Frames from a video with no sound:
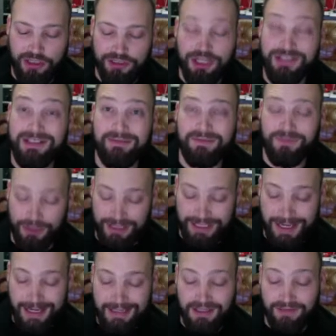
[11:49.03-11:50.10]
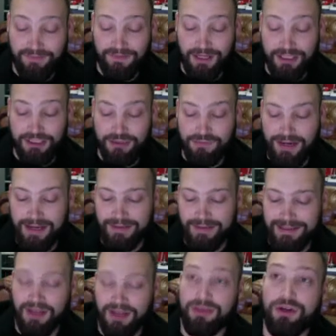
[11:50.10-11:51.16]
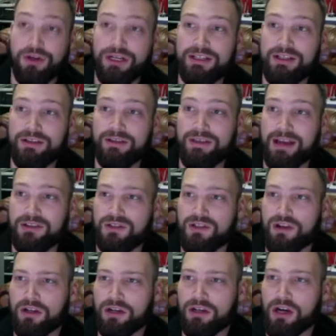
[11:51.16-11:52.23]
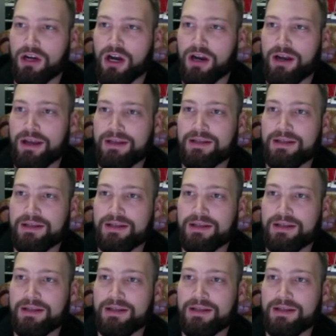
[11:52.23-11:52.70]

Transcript: Adjusted for today's inflation rate, that's a $32,000 car.